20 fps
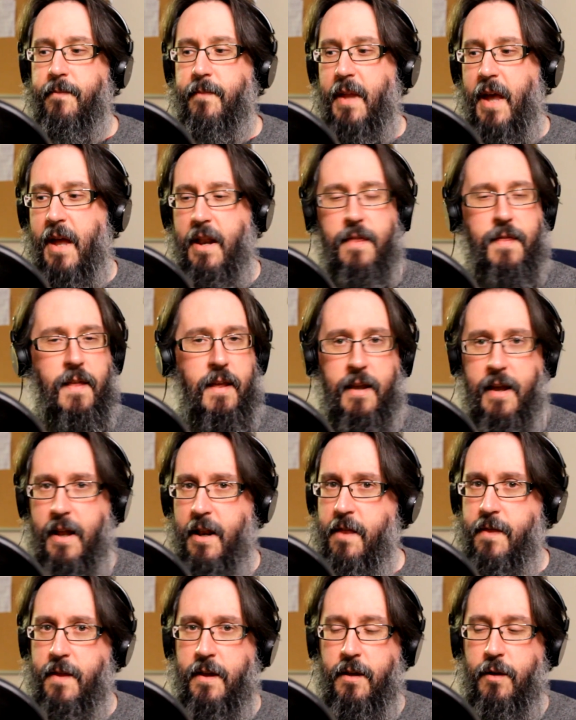
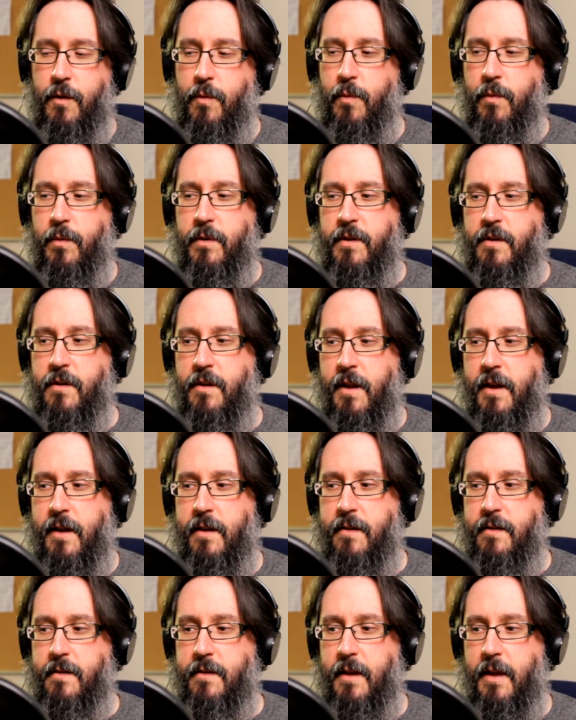Anything you want to donate
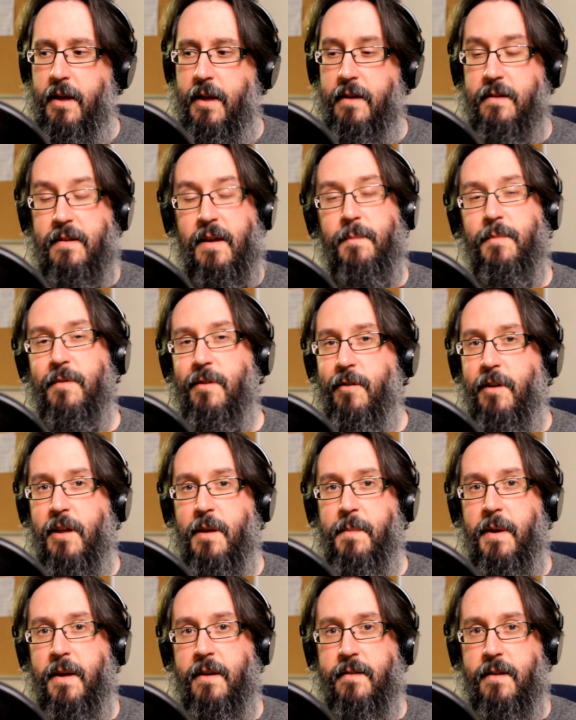is absolutely
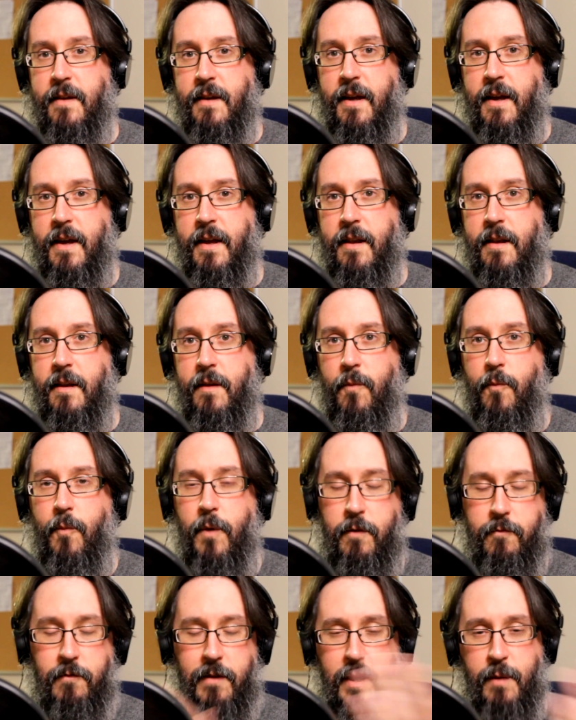amazing, and we
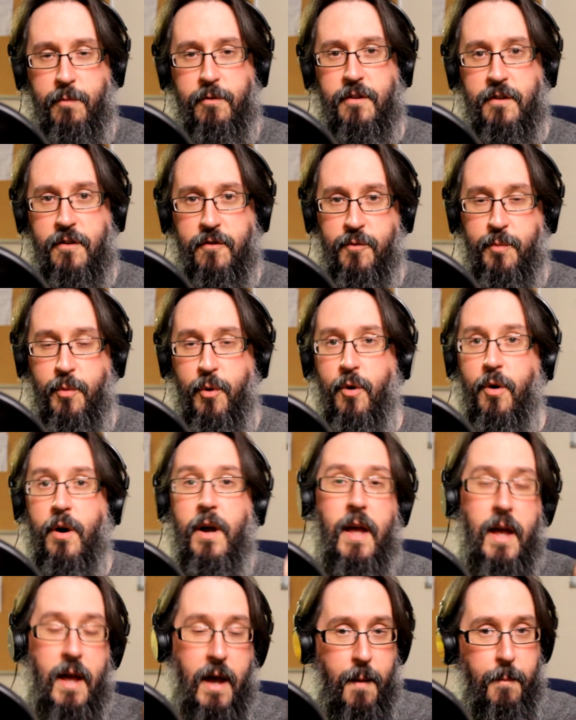really appreciate your support.
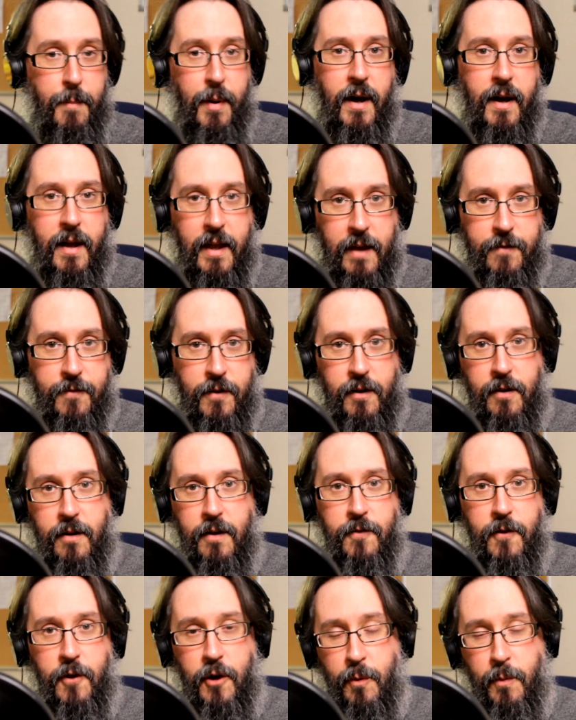But if
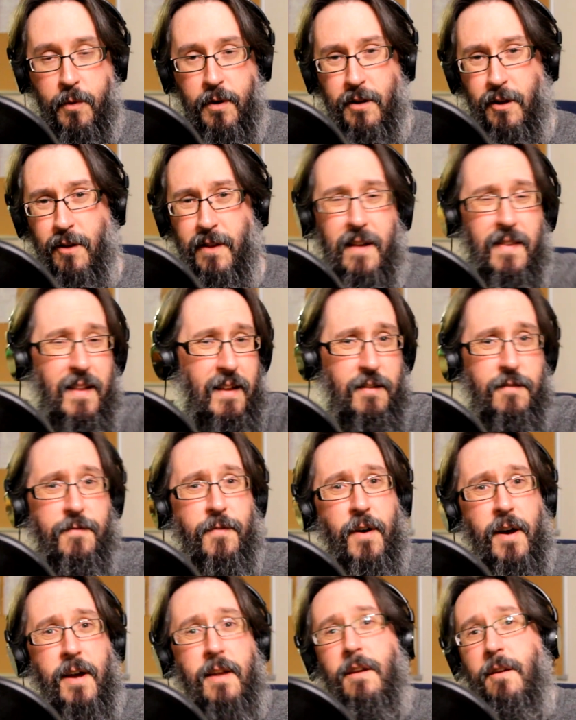you don't want to do that, that's
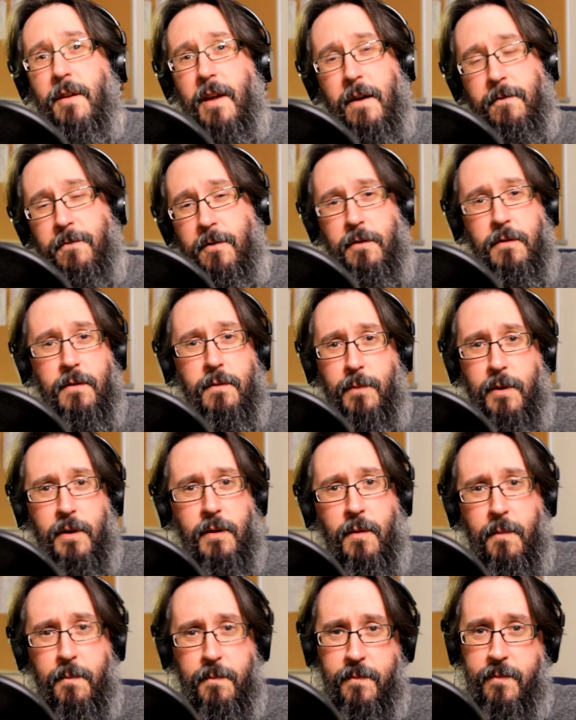fine. You don't have to. We're
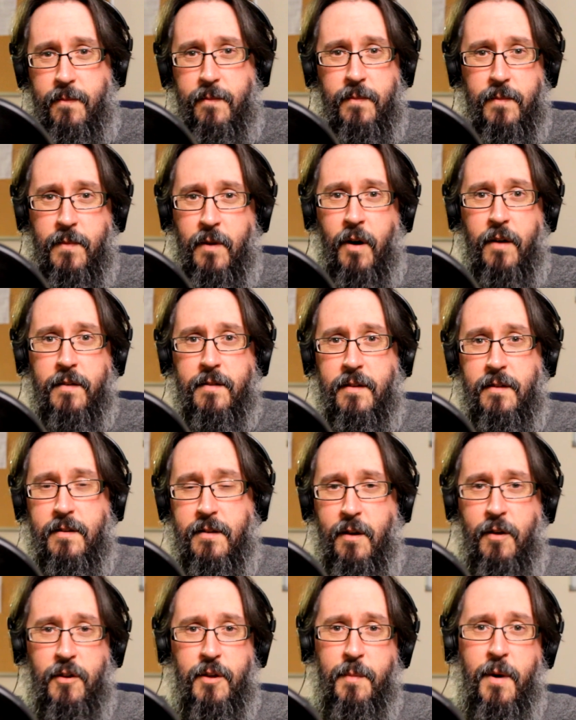not asking,
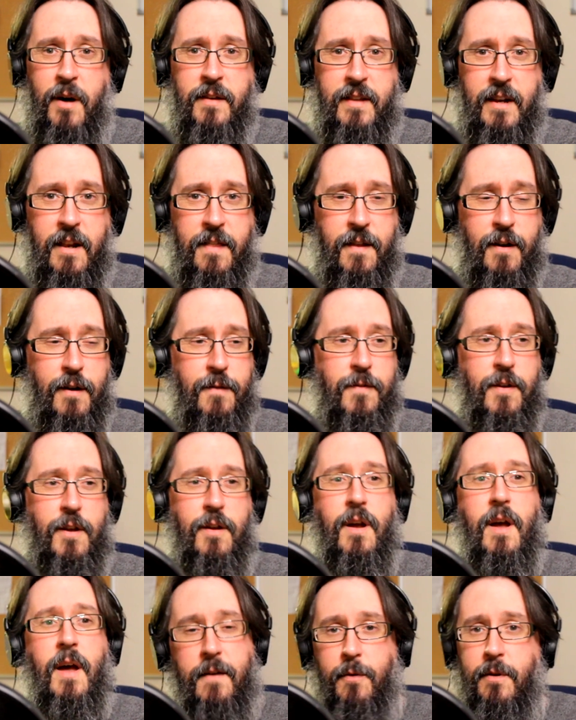don't demand anything of you.
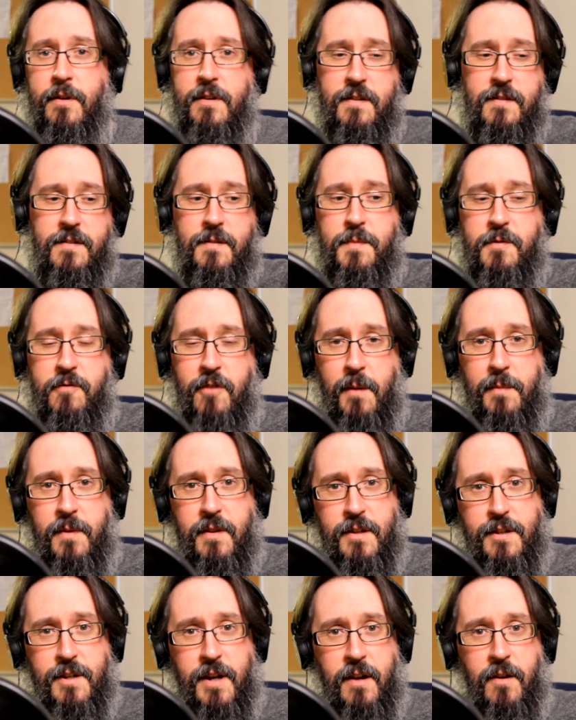If you want to just subscribe to
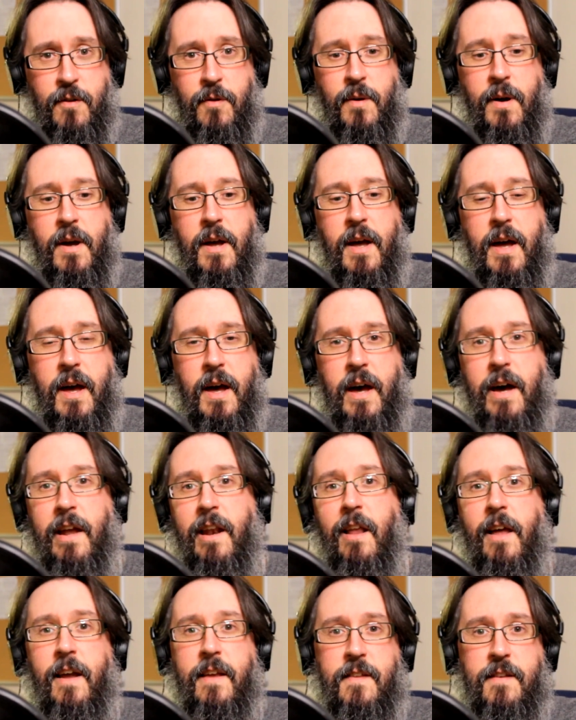the channel and
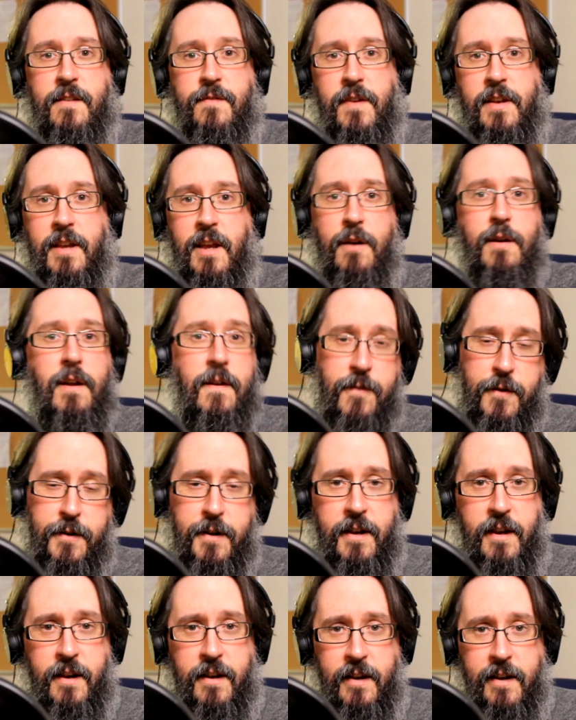like this video, if you
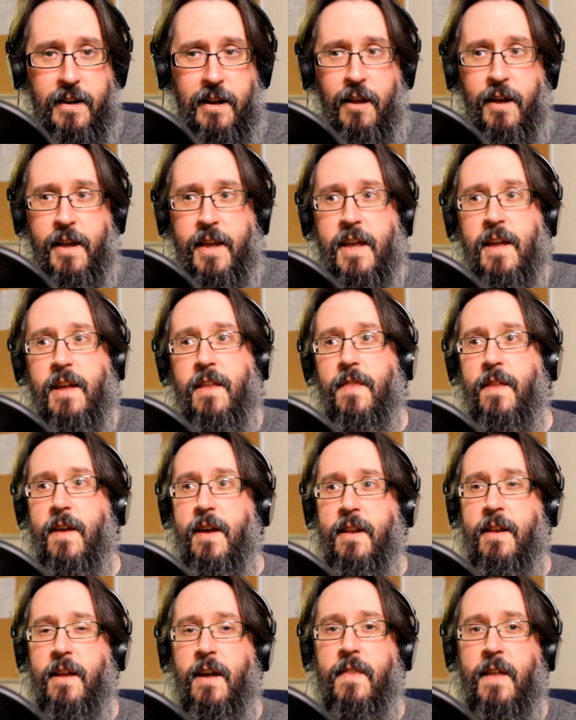did indeed like it,
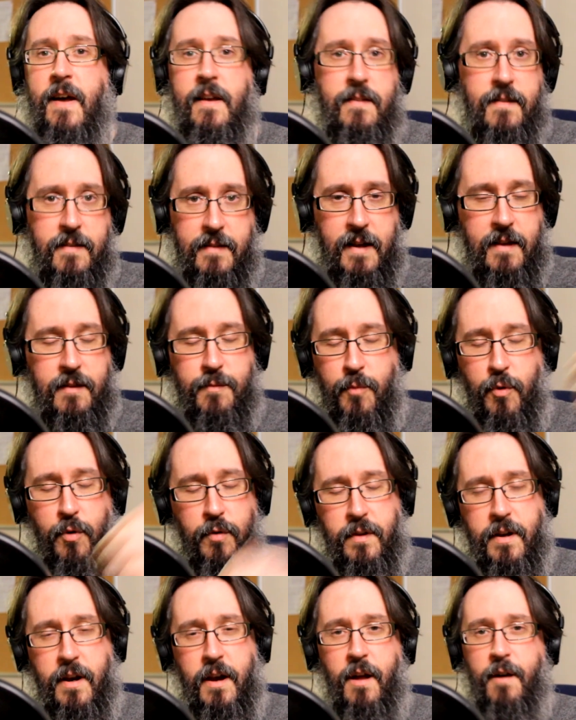then that's more
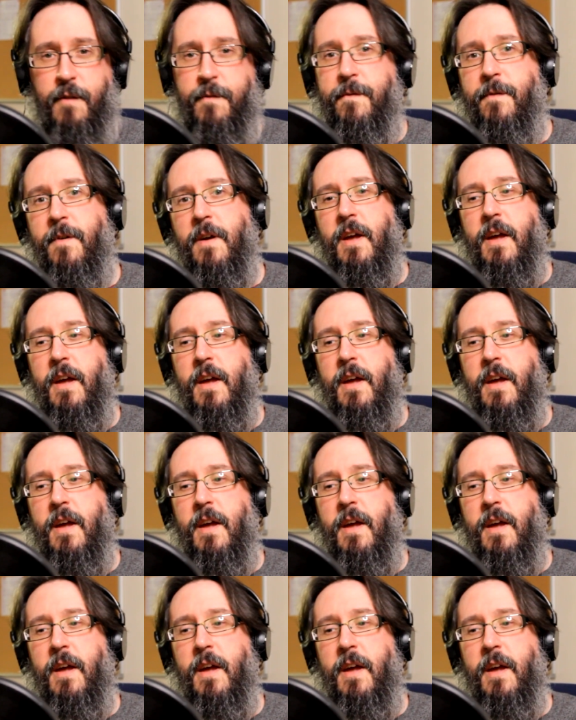than enough.